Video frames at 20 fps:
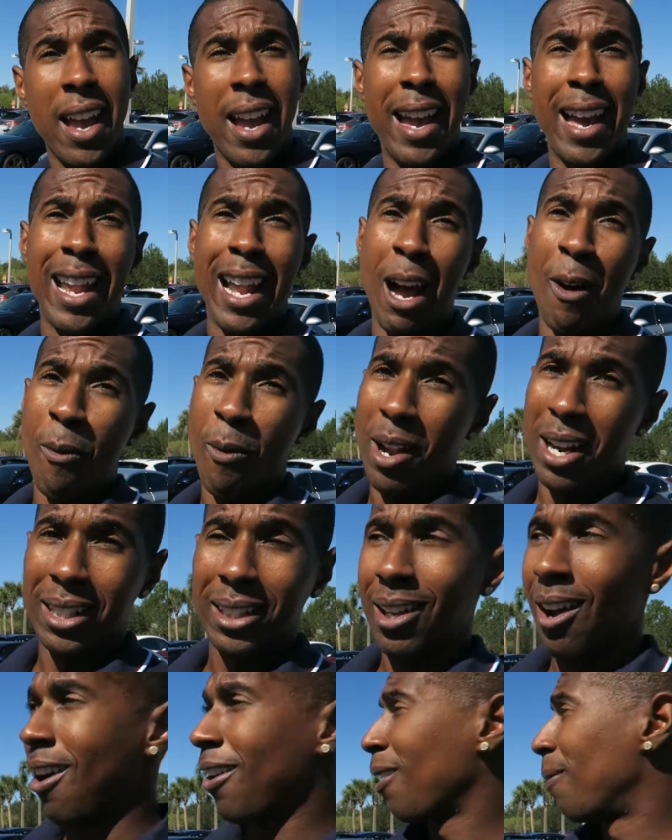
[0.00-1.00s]
and I want to
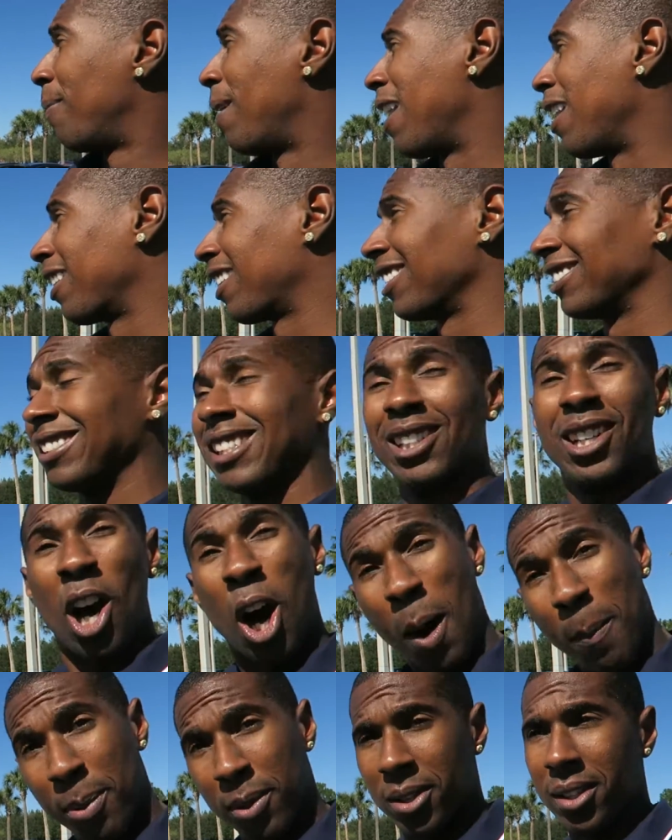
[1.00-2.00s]
talk about it because a
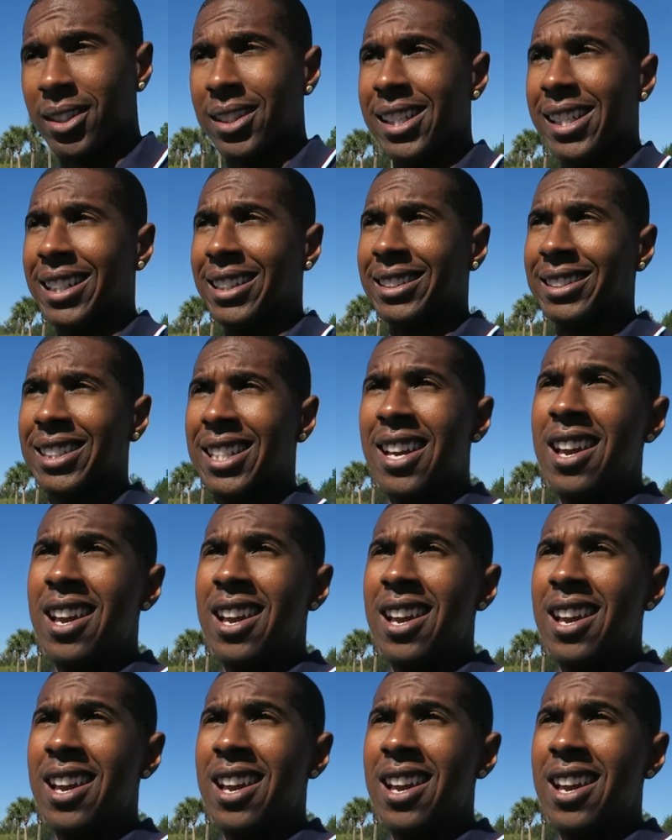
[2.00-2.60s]
couple of things.